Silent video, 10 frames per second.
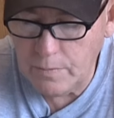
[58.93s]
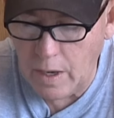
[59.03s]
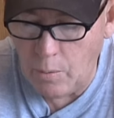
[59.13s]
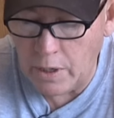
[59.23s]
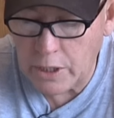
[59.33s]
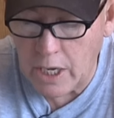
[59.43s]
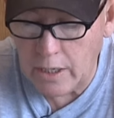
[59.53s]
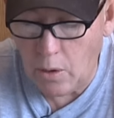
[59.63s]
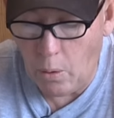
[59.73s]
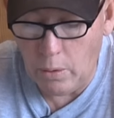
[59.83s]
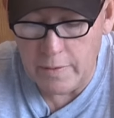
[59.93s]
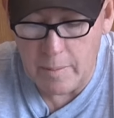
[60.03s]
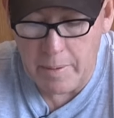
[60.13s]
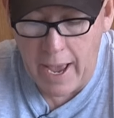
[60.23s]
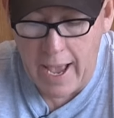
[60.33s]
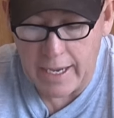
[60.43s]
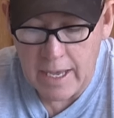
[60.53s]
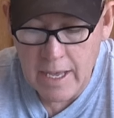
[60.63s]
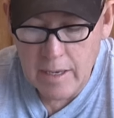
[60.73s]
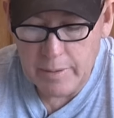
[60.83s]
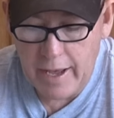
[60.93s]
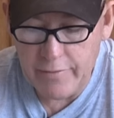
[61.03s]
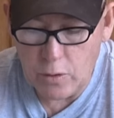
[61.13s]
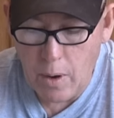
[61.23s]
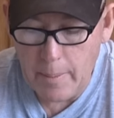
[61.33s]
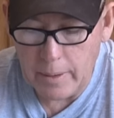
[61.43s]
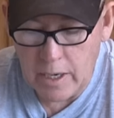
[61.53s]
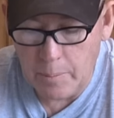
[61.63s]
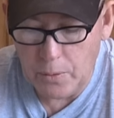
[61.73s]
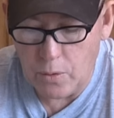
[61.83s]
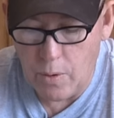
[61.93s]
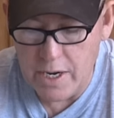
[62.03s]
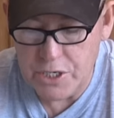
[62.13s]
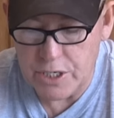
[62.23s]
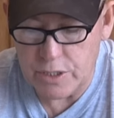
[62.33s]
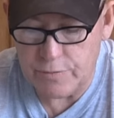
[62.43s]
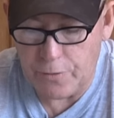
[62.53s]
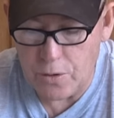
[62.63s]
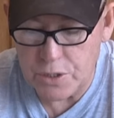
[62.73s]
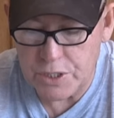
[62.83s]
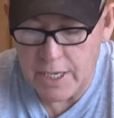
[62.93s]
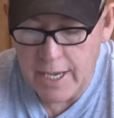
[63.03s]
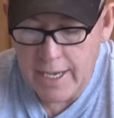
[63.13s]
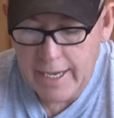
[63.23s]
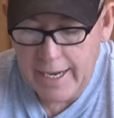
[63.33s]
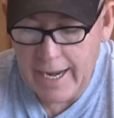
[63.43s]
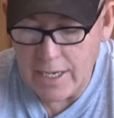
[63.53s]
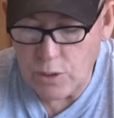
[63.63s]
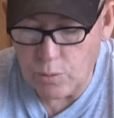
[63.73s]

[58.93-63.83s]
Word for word: I want to cut a hole in the back, but I have a qu couple questions. First, it has